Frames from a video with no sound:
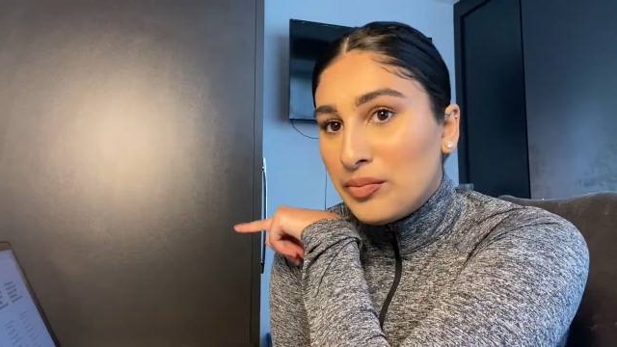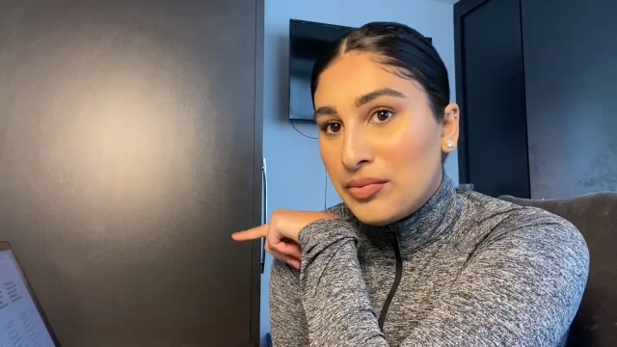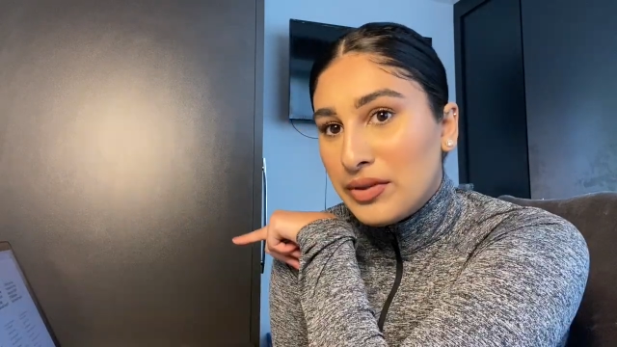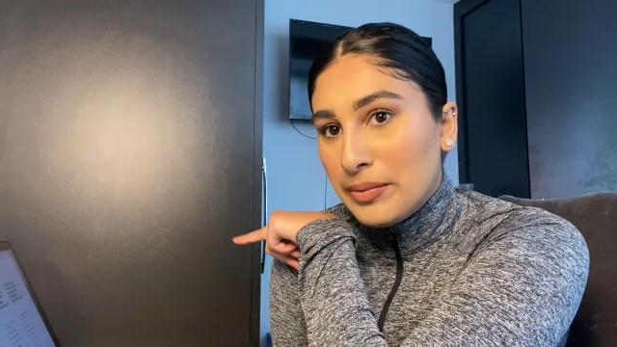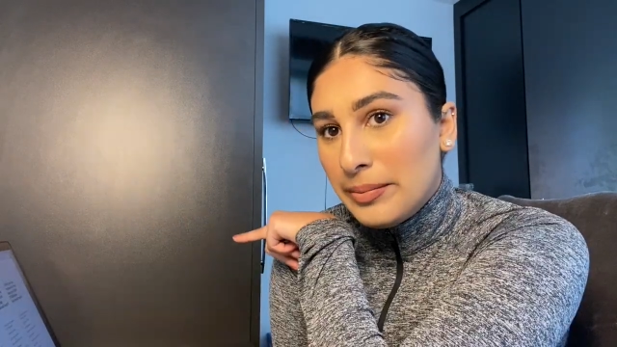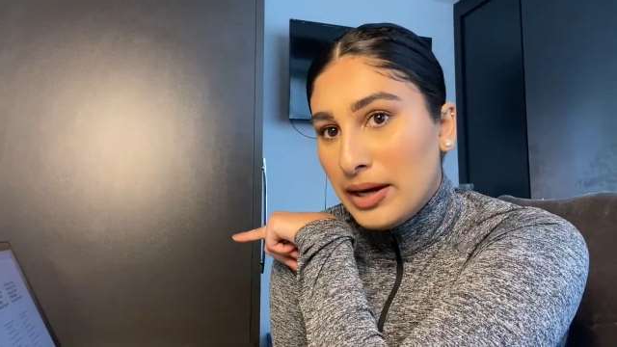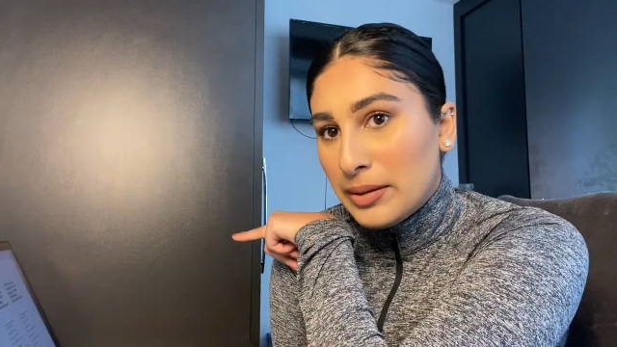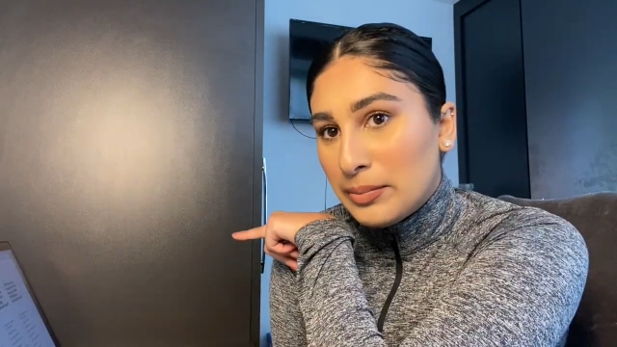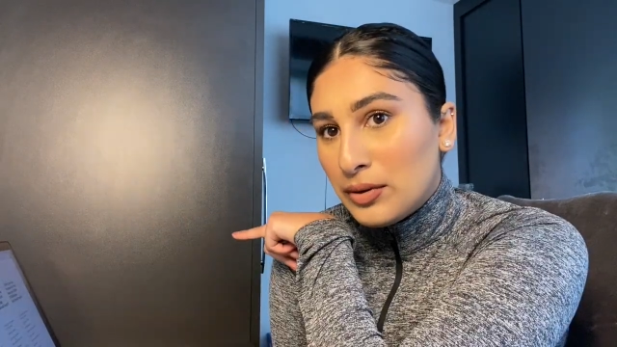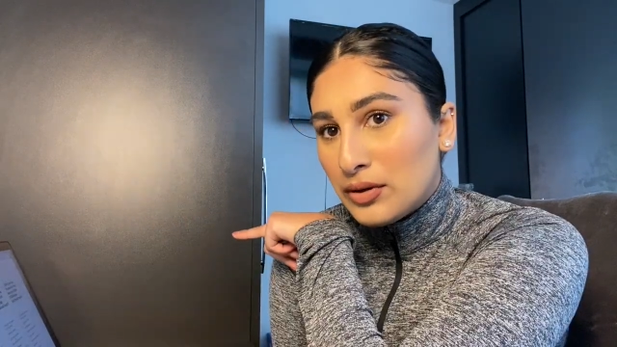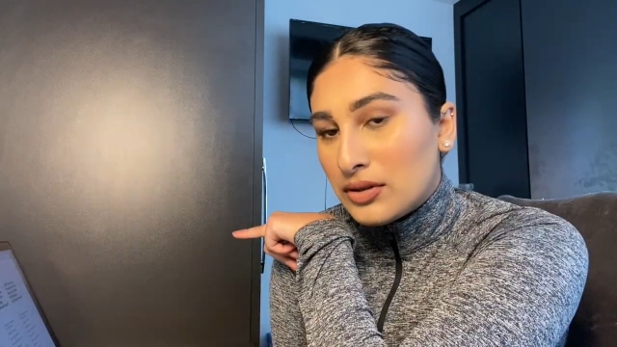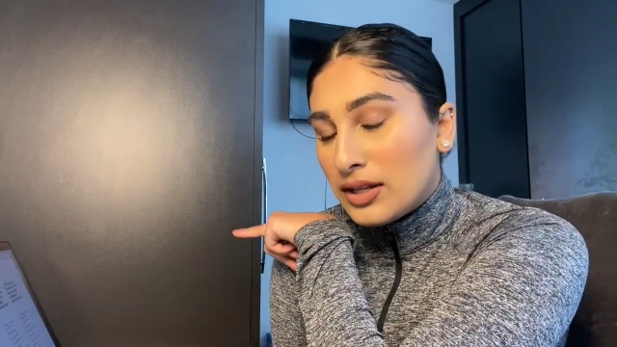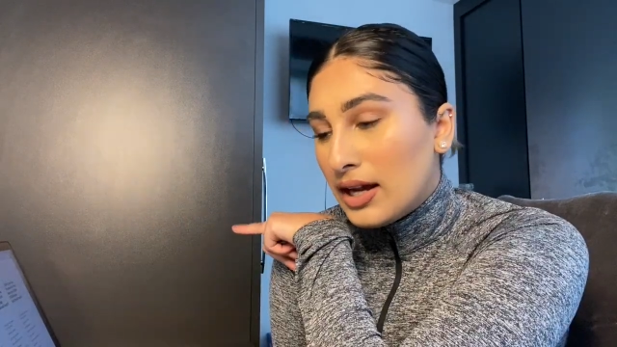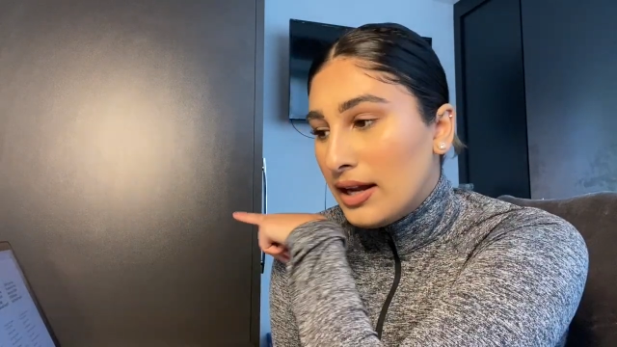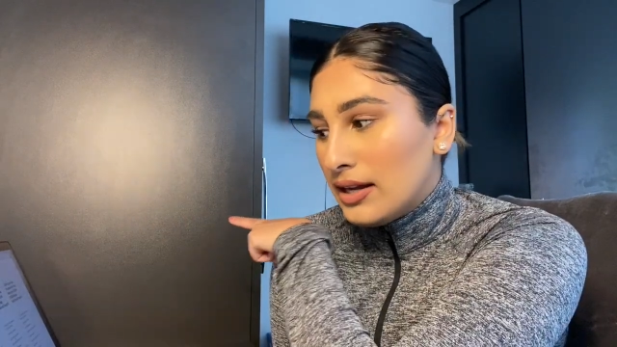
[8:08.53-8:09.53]
The MacBook
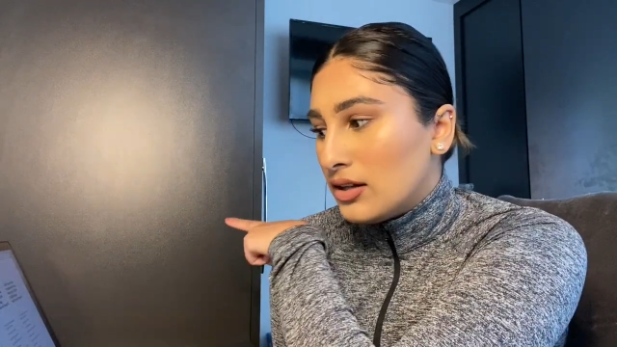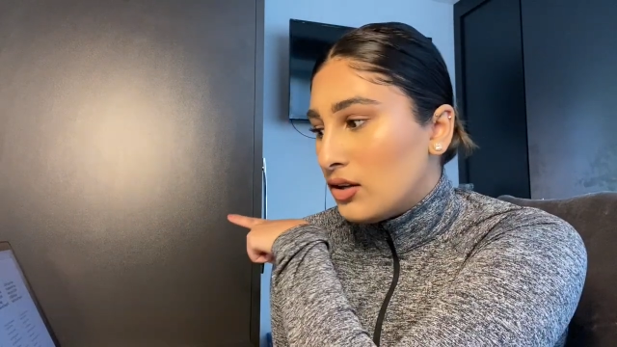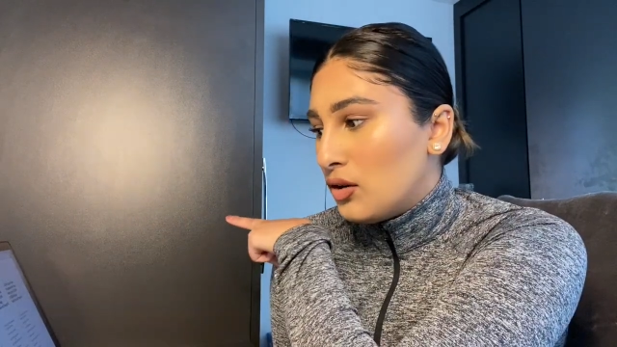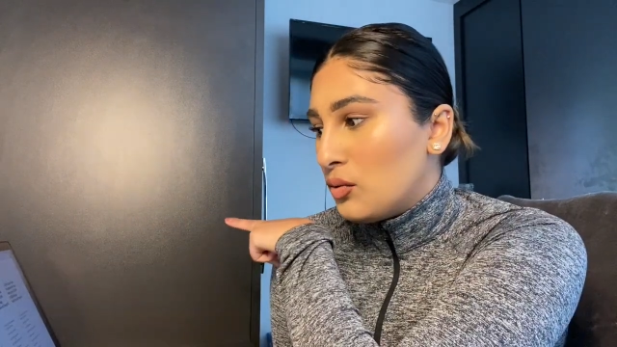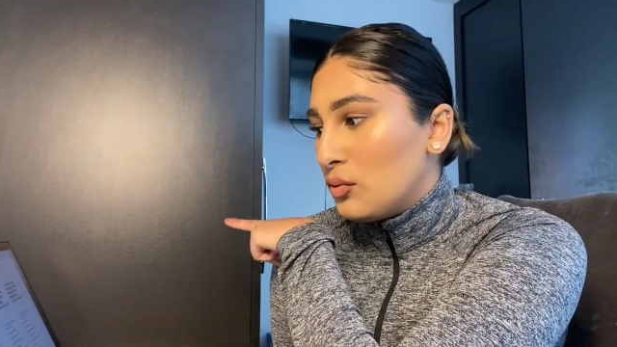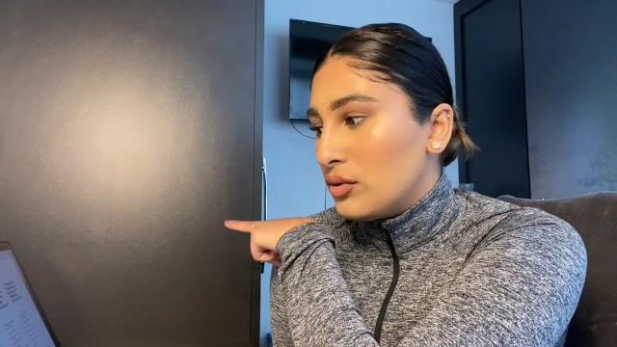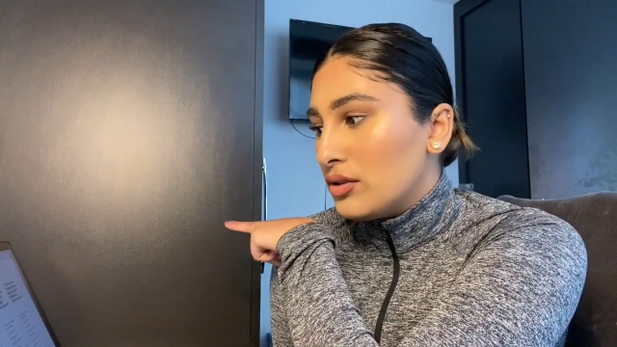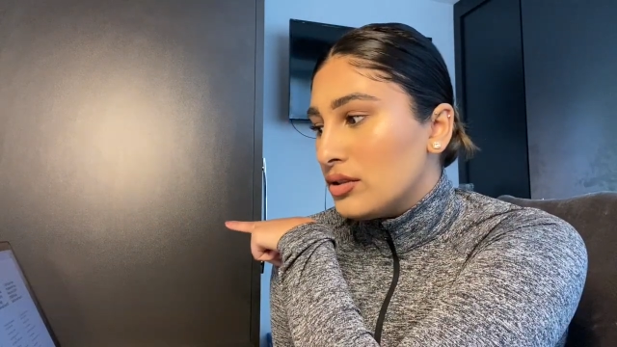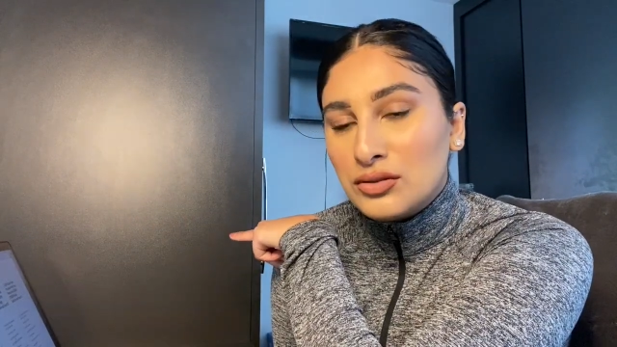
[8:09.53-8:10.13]
that I got was